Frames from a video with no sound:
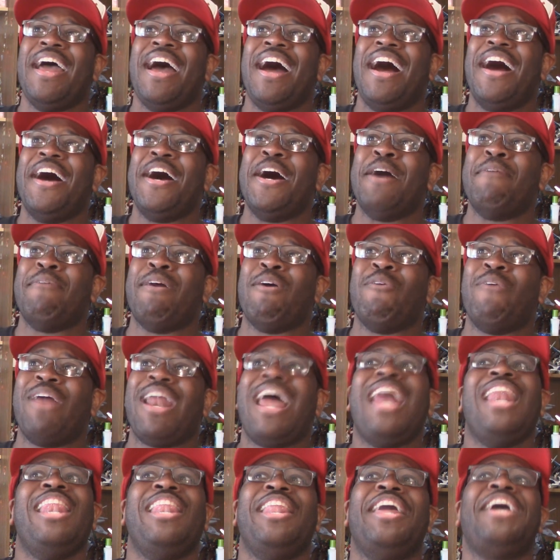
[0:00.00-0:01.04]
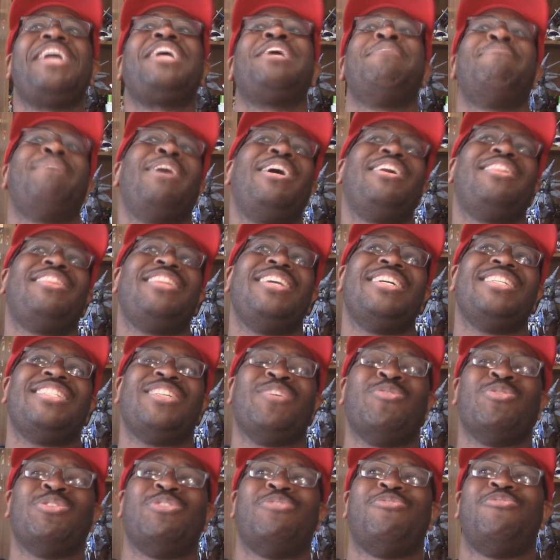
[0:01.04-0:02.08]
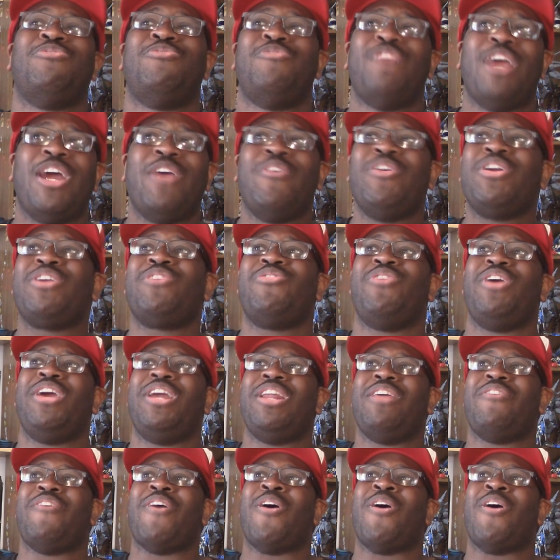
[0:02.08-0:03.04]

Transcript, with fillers: Uh, what I like about this, it was very creative.